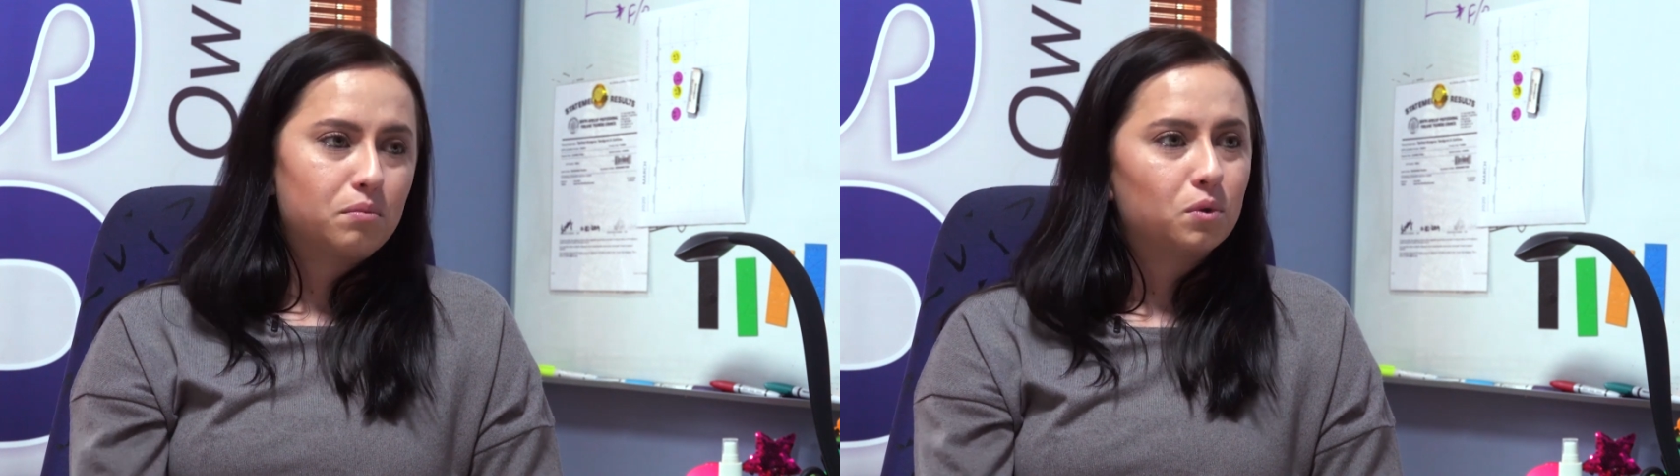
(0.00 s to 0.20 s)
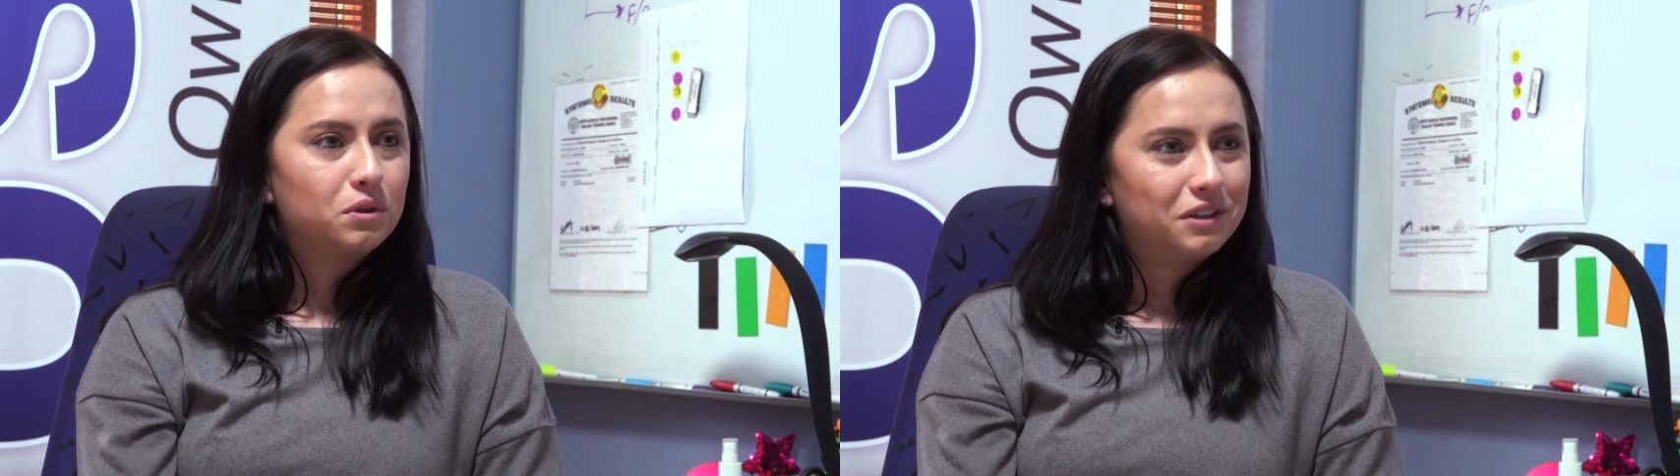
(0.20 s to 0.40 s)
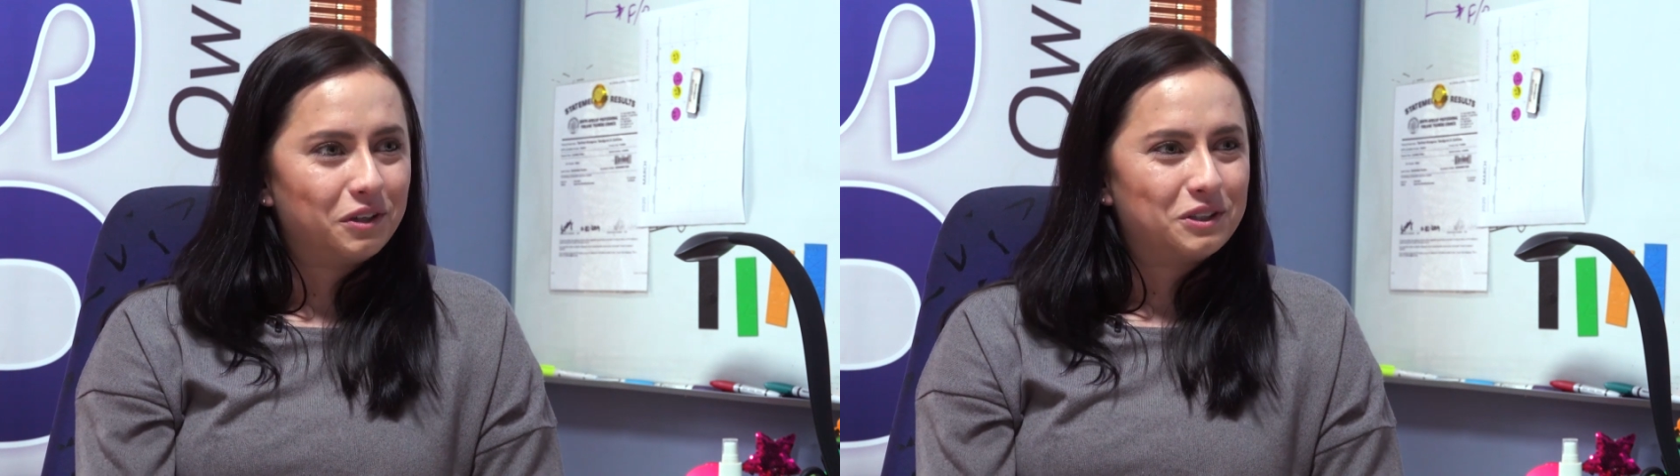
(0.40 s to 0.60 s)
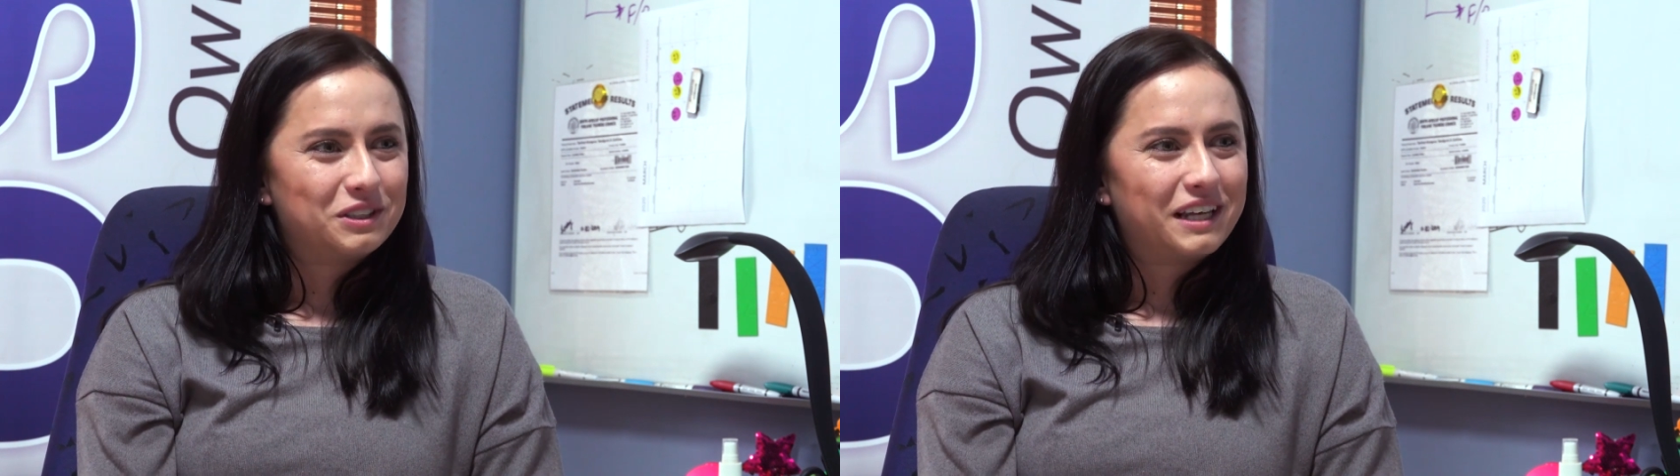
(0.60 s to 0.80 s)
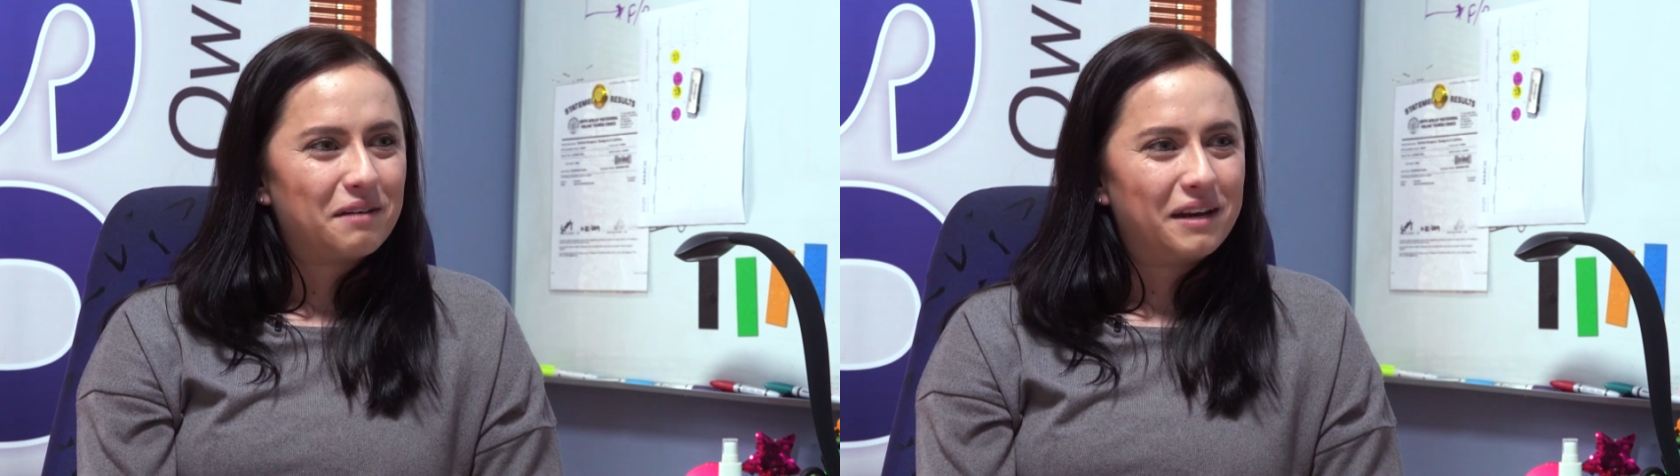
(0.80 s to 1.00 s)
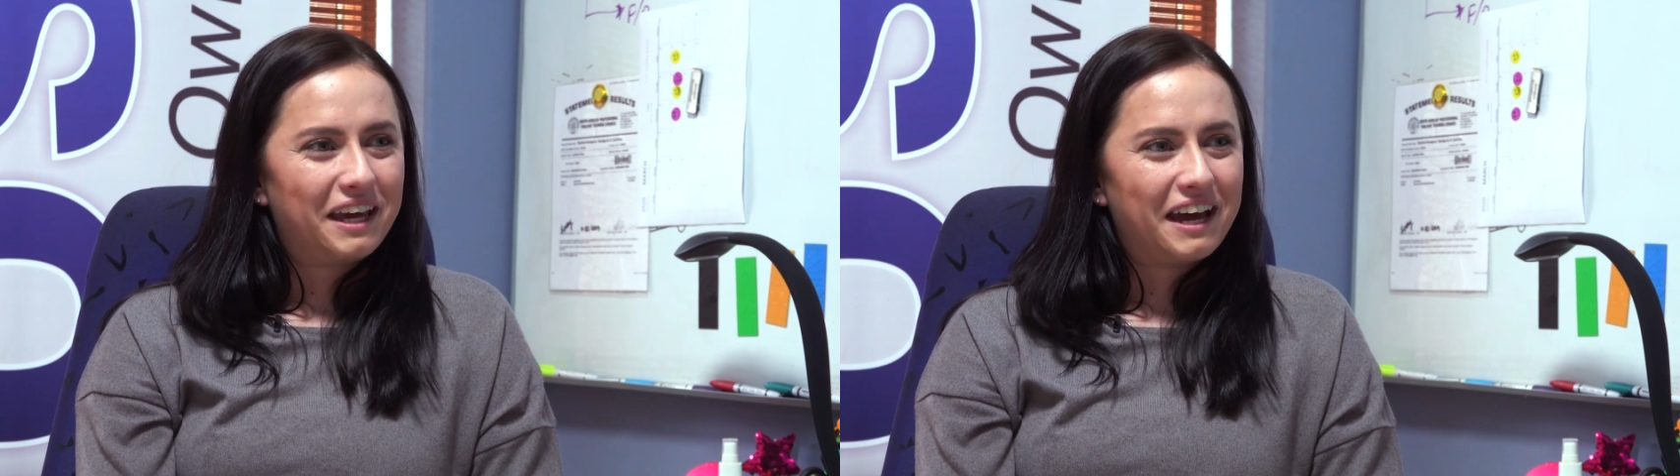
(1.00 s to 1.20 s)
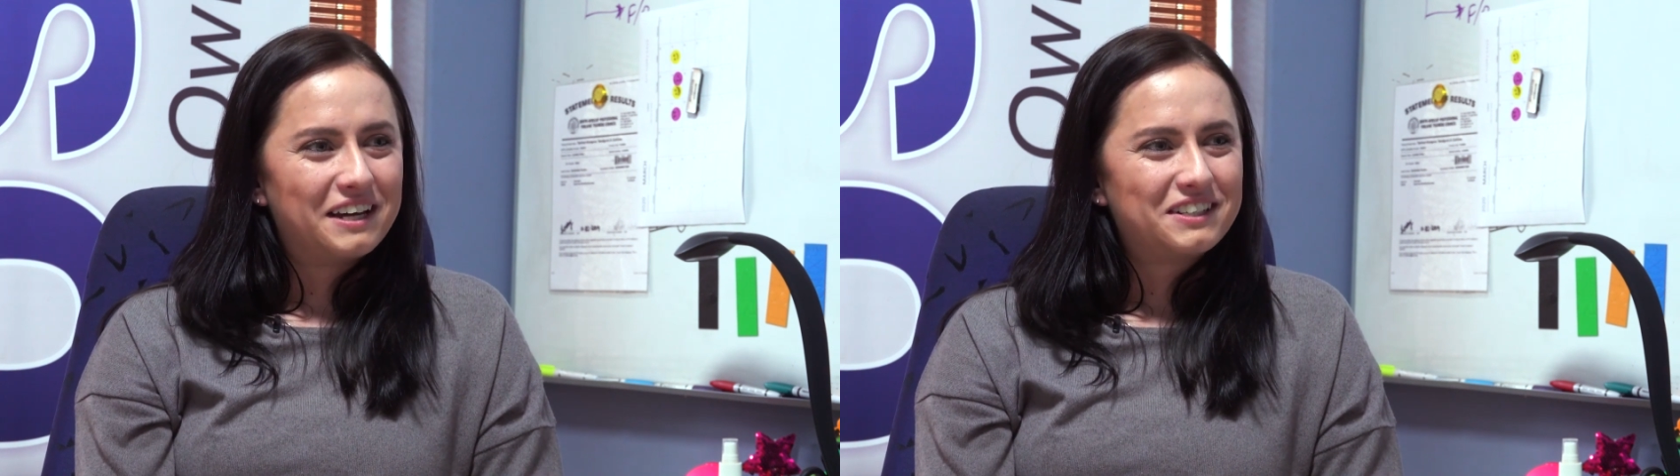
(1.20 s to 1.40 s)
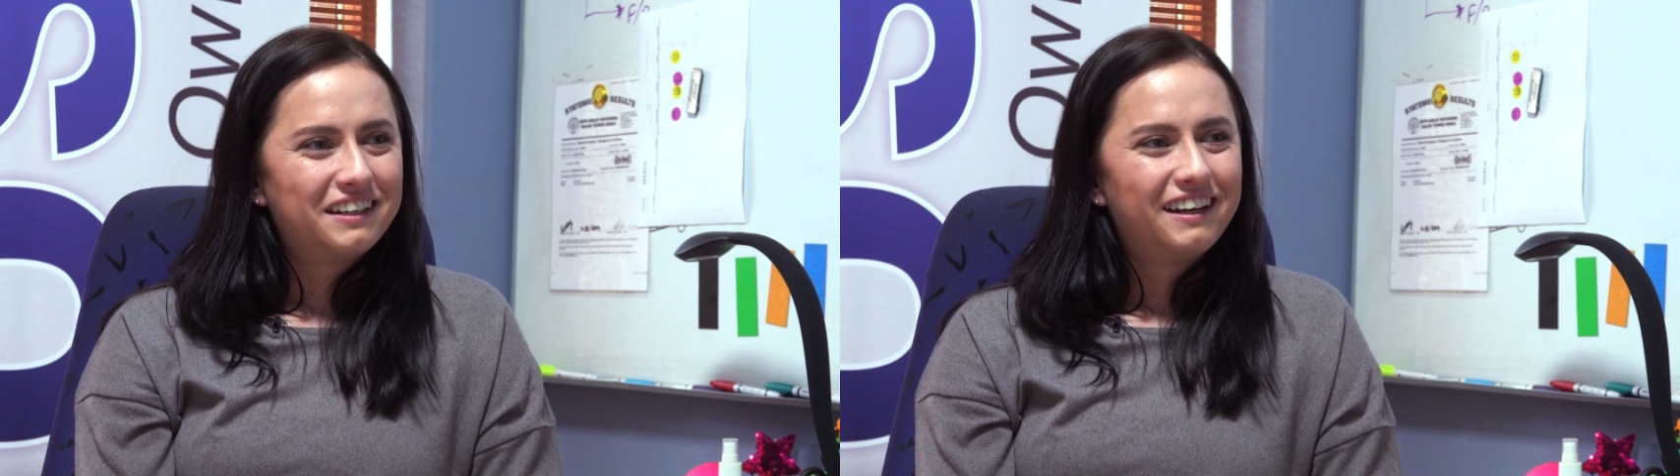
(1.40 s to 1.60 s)
brought an urgent
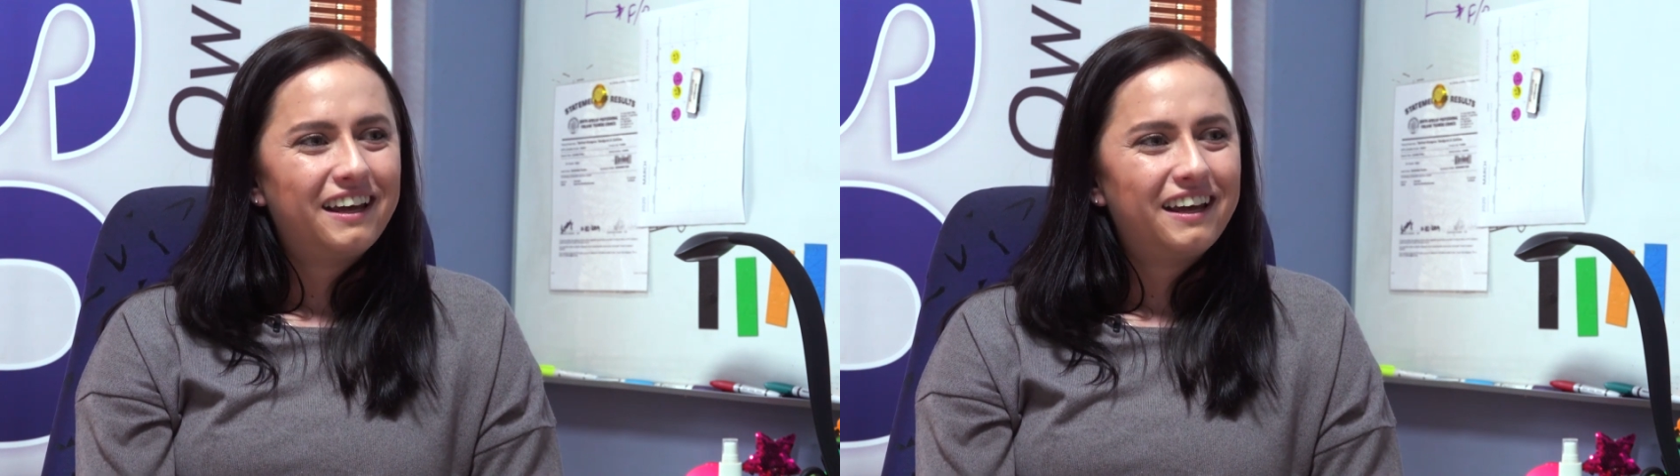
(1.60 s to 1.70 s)
application,